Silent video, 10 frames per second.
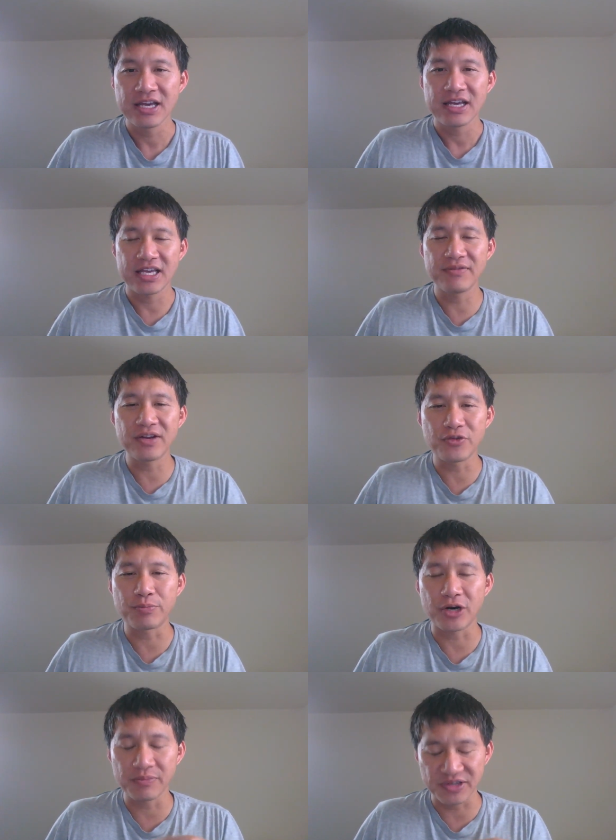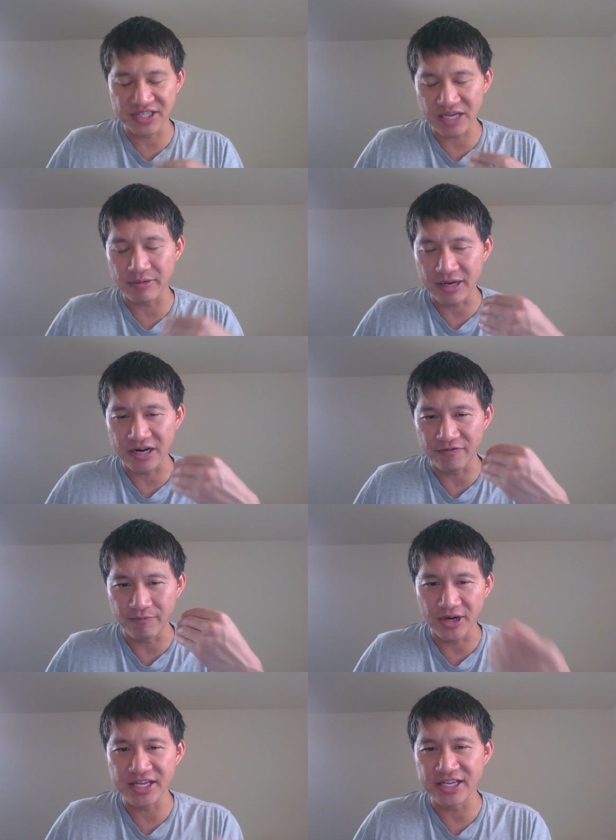Even if you pump the same amount of
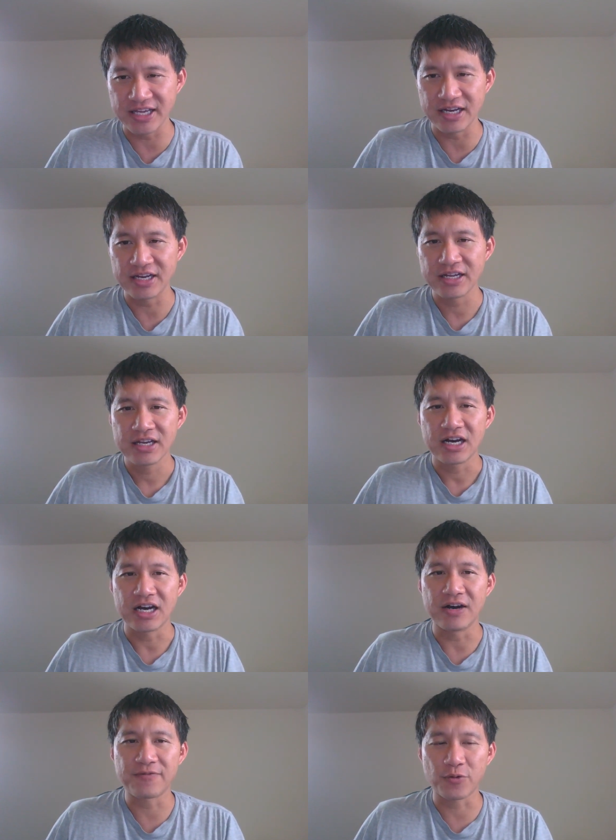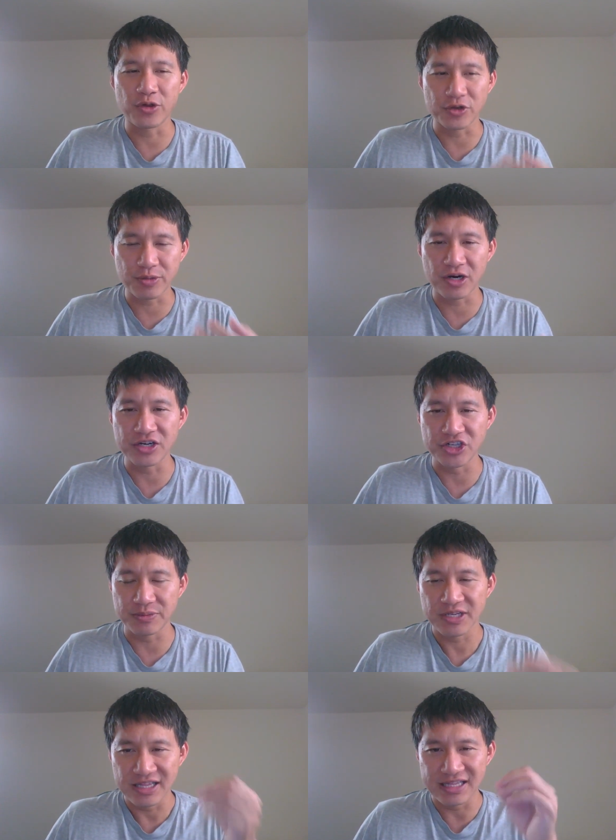money in uh, for those
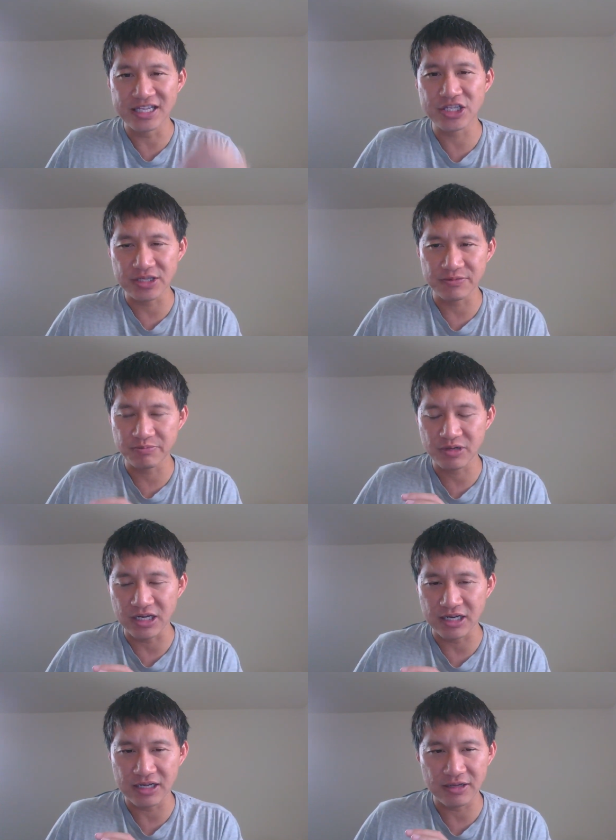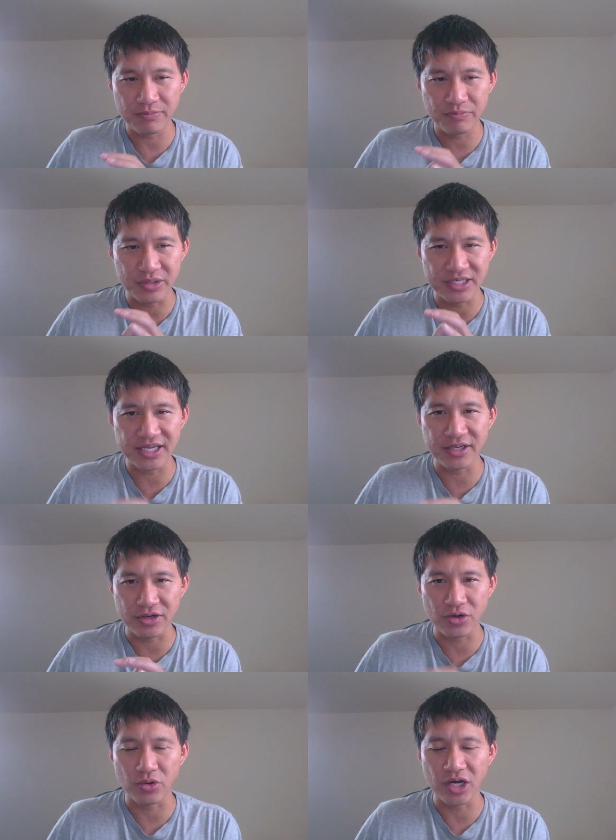partnerships, this
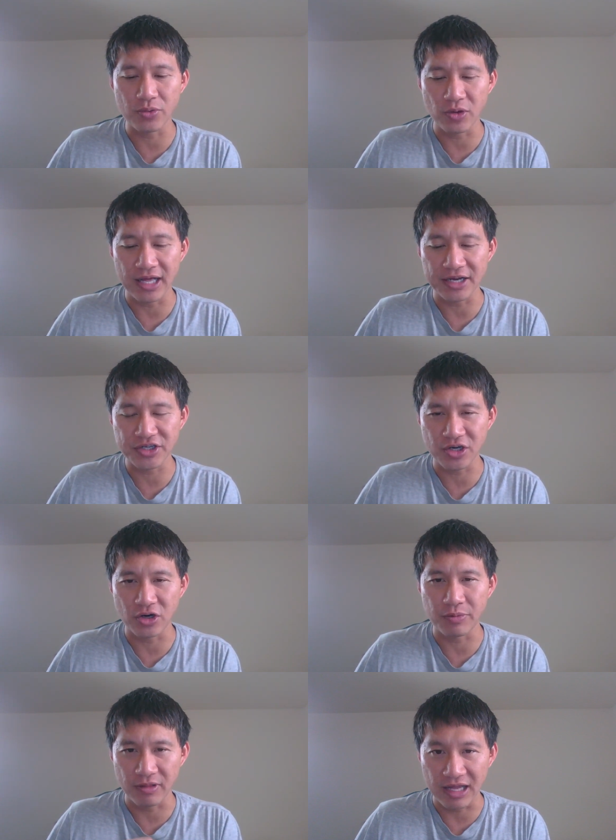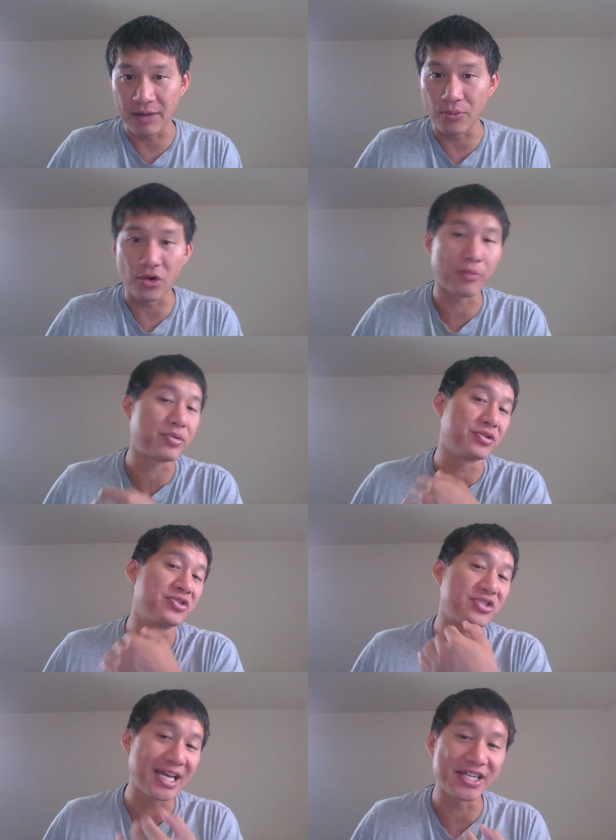particular coin will actually go up a lot more
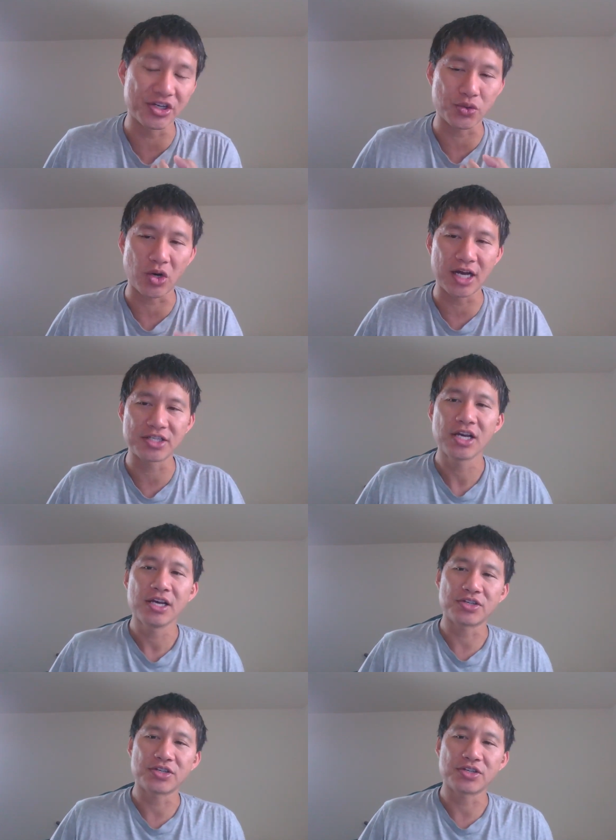percentage wise.